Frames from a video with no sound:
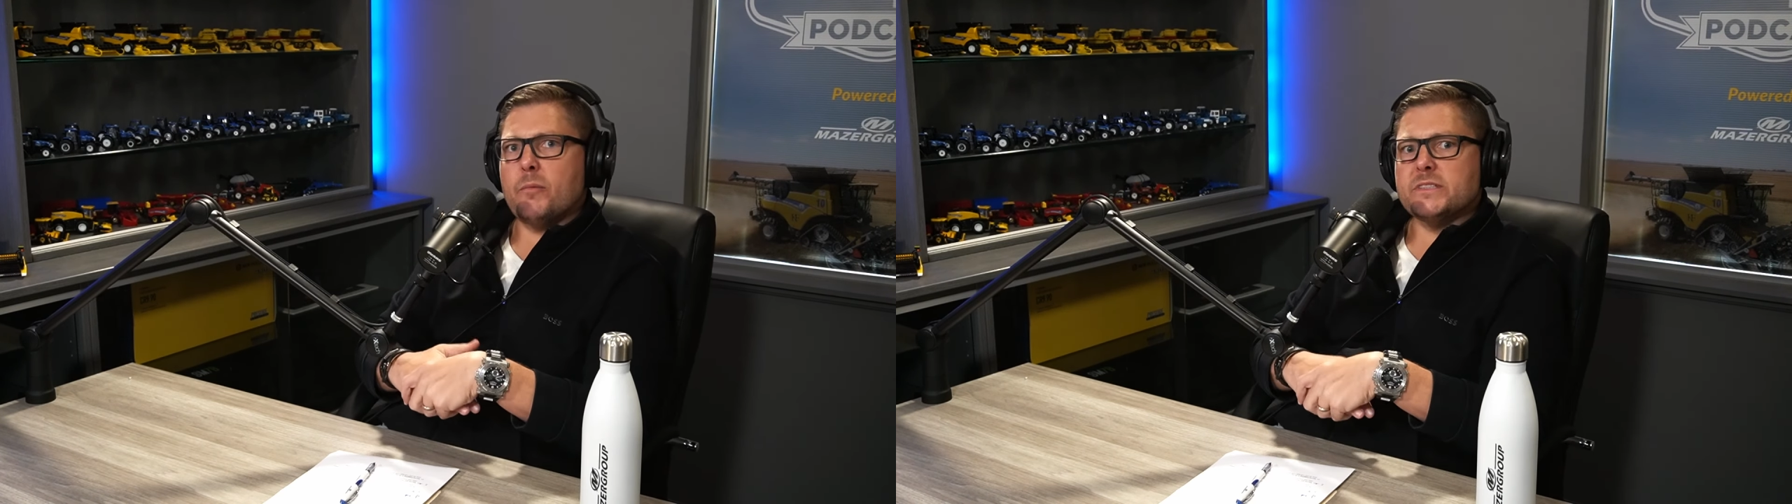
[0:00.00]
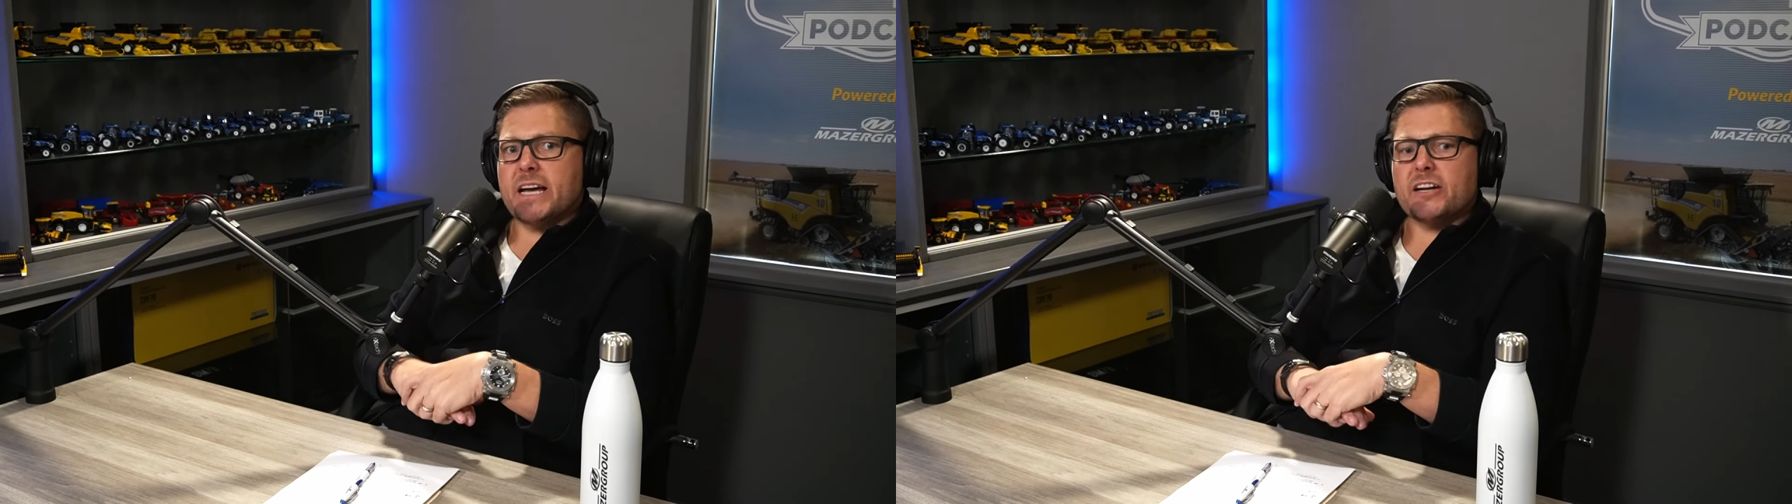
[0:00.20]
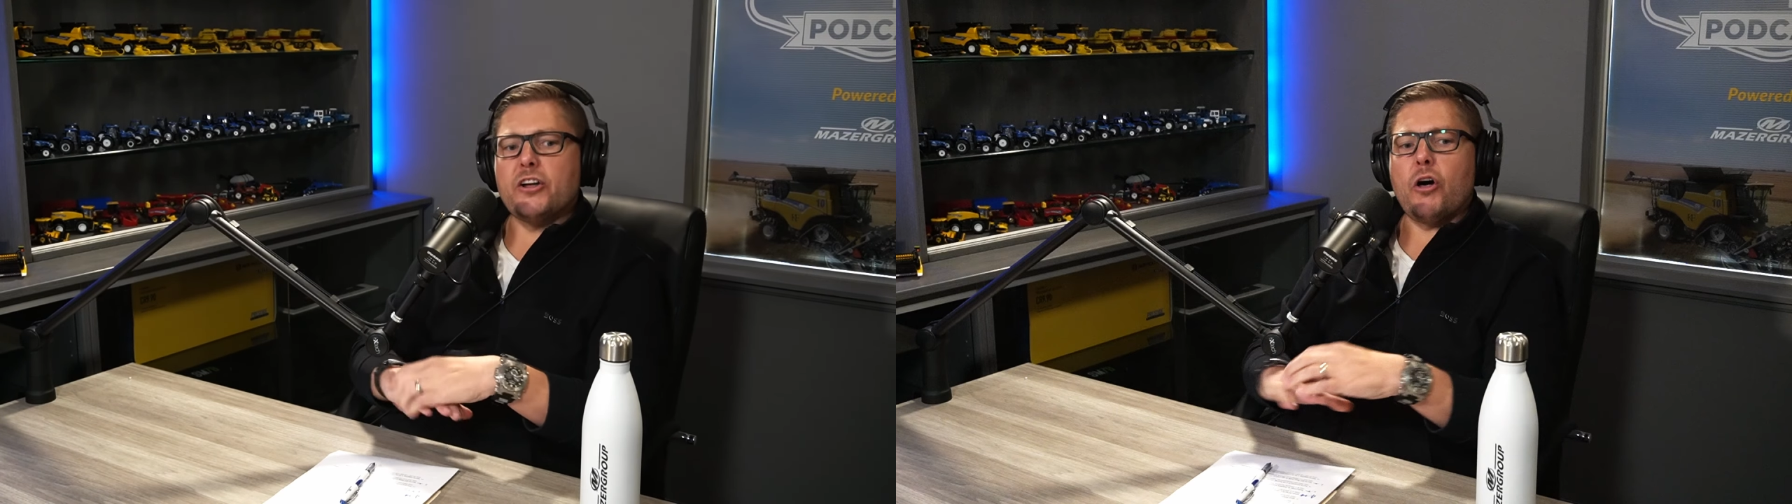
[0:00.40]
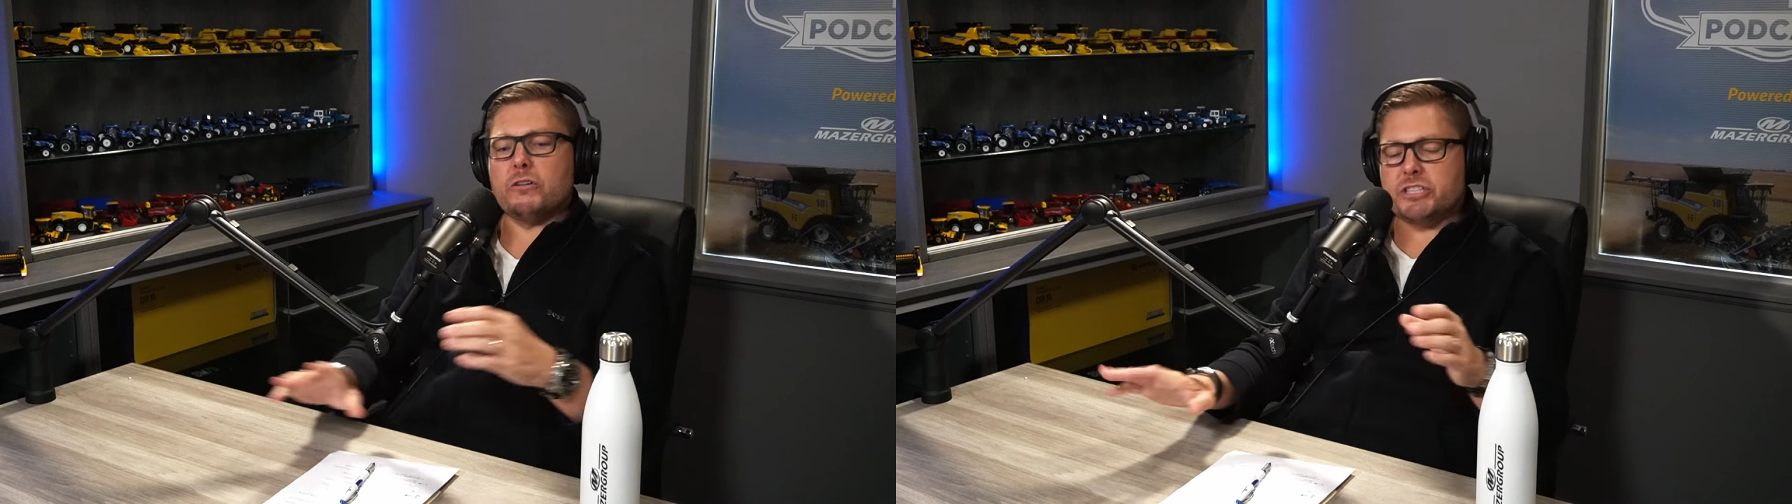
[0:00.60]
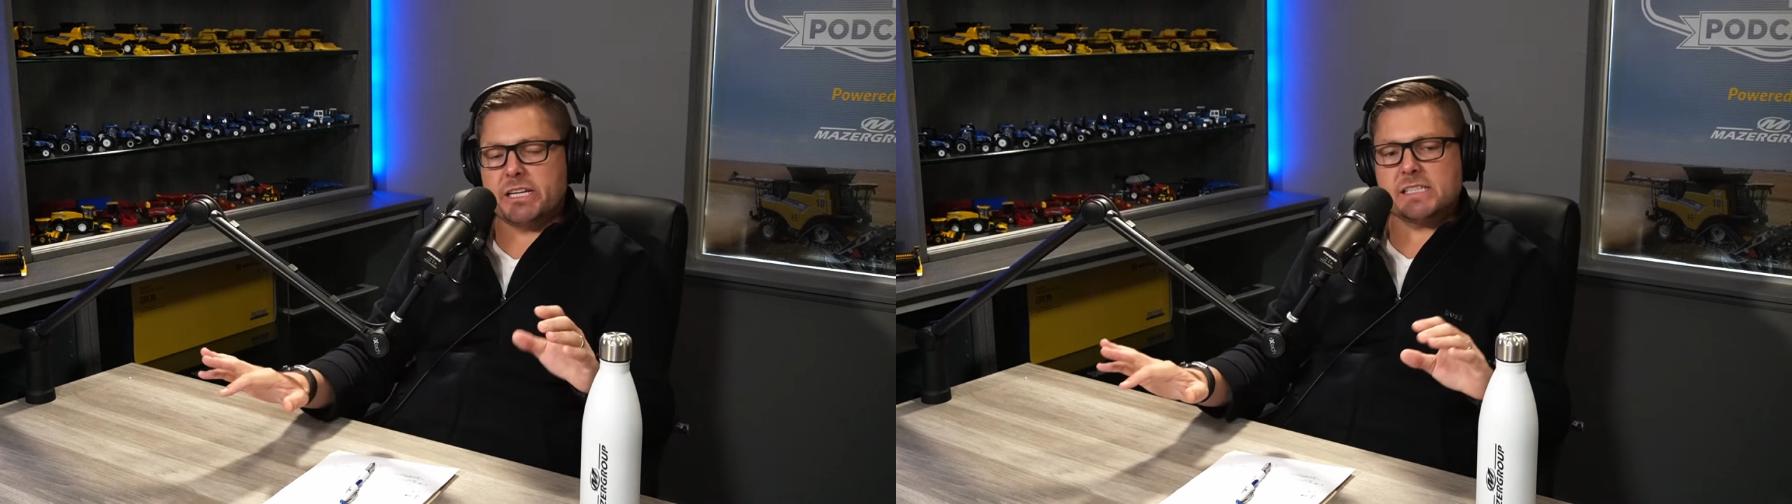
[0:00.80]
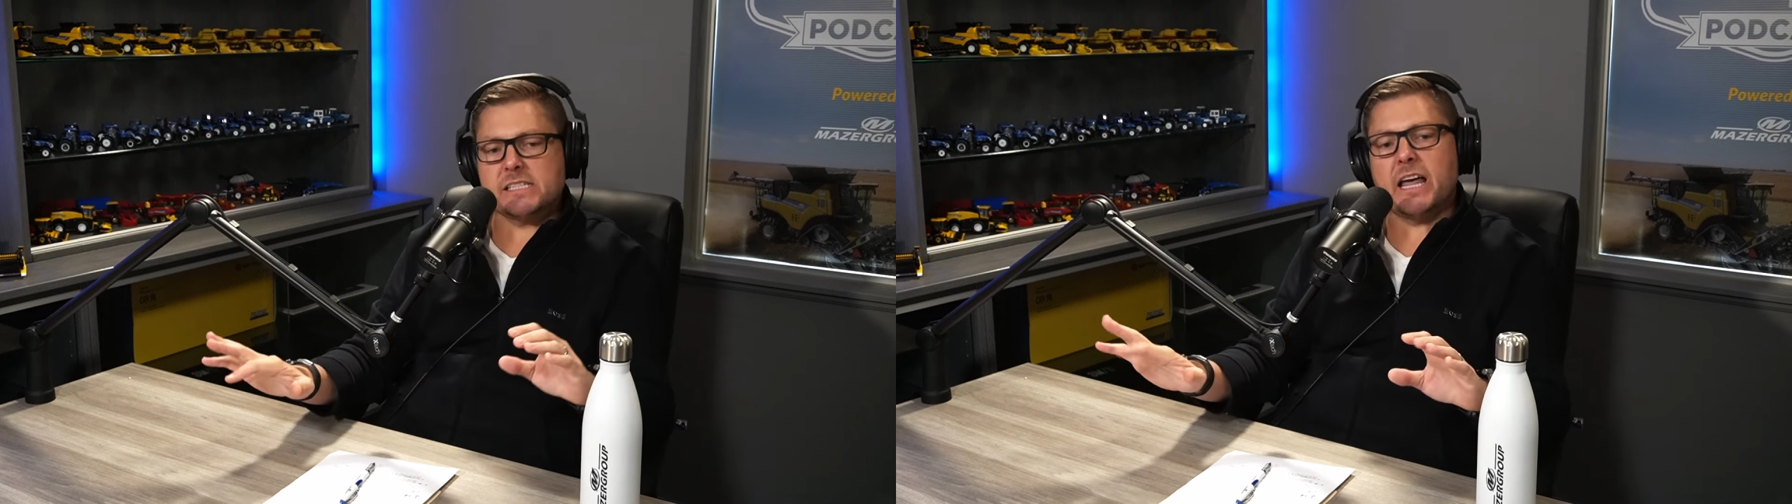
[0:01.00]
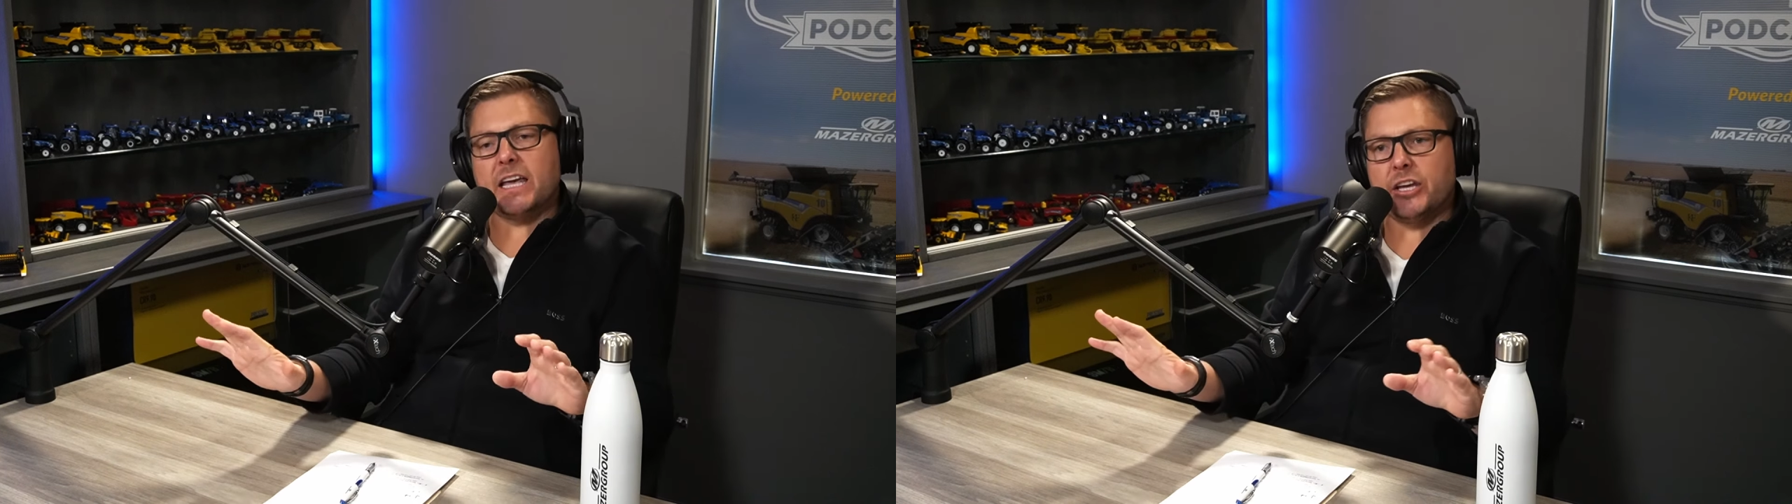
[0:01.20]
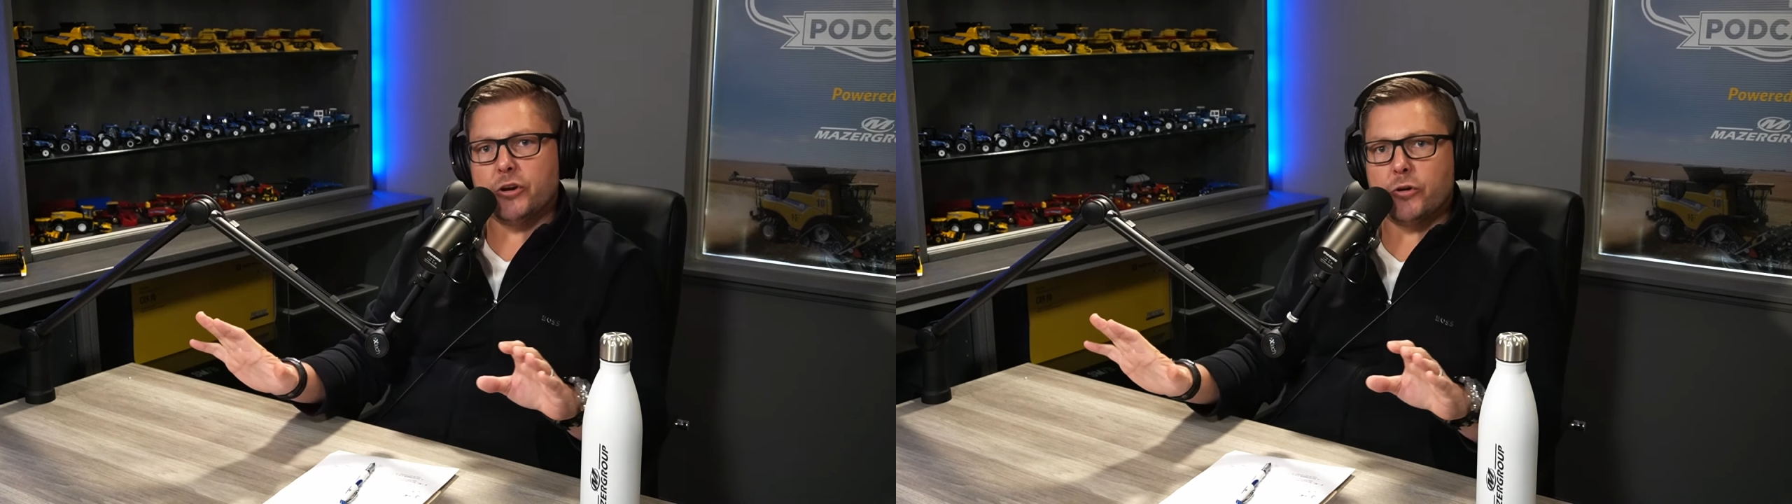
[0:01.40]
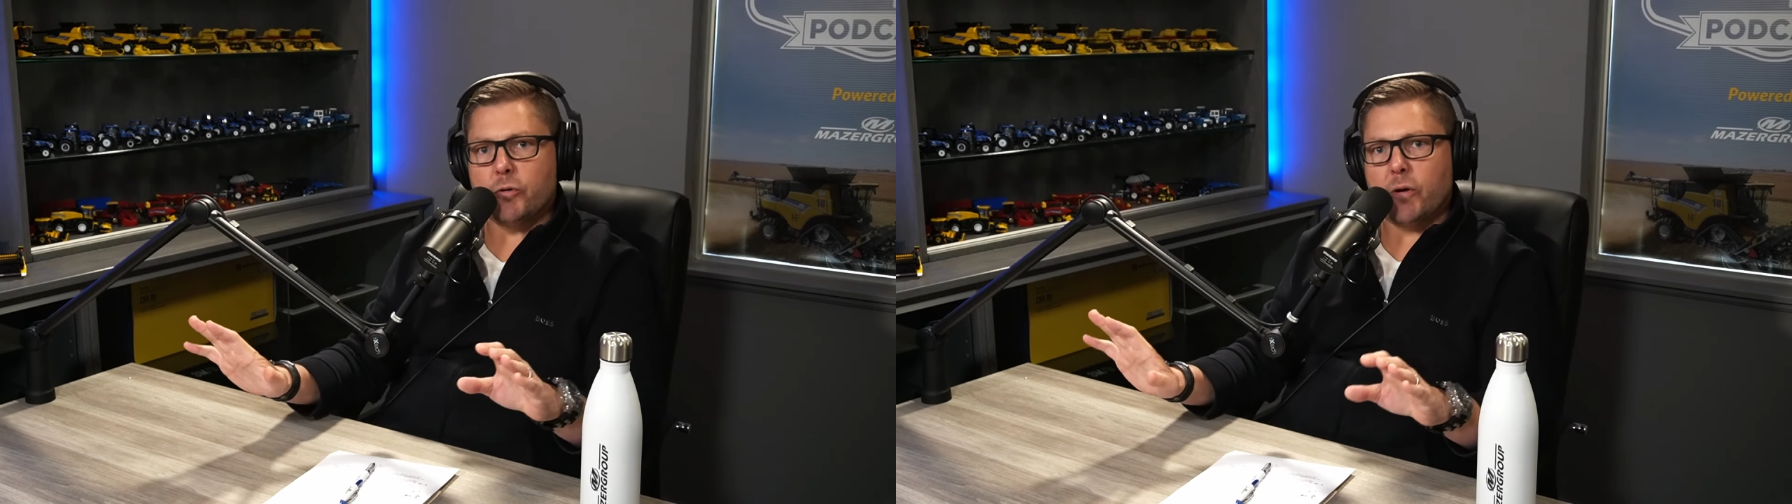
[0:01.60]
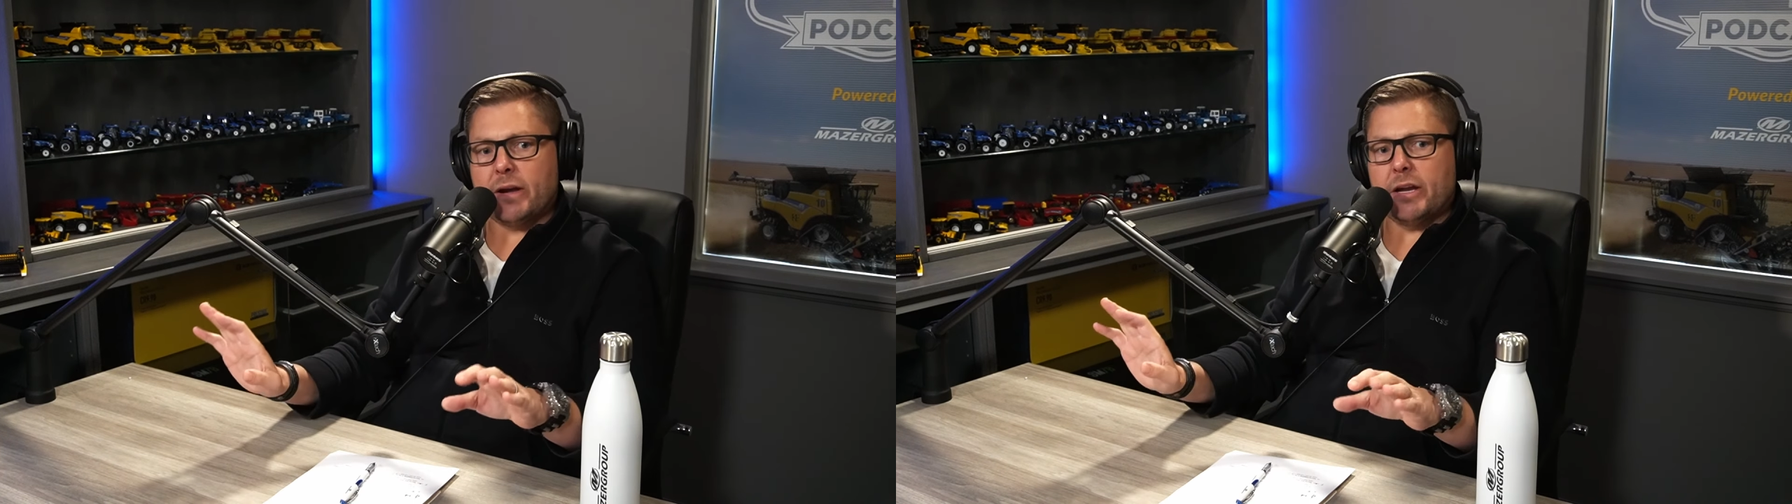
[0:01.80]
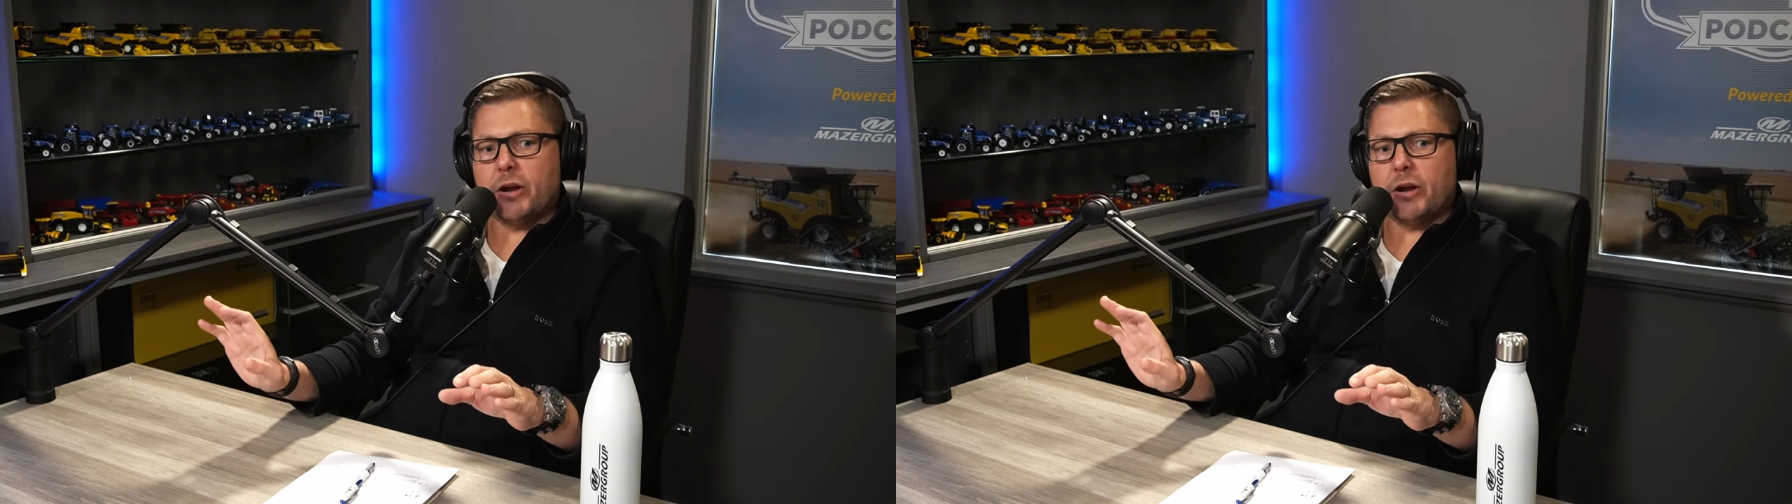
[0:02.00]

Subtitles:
technology has let you,